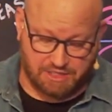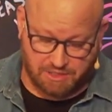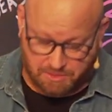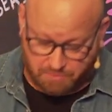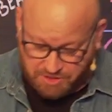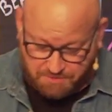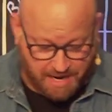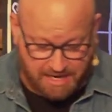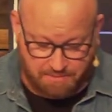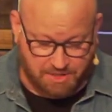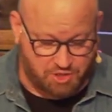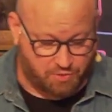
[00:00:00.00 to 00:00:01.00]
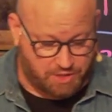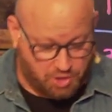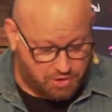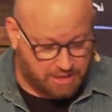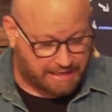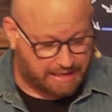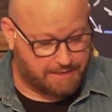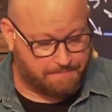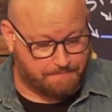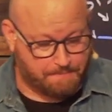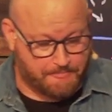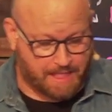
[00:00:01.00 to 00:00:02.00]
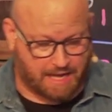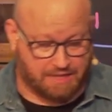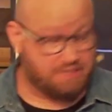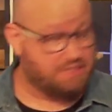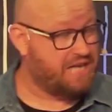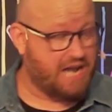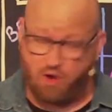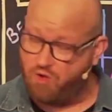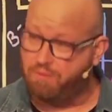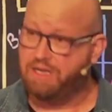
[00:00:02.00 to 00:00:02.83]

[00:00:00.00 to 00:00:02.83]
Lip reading: which made him into a eunuch. terribly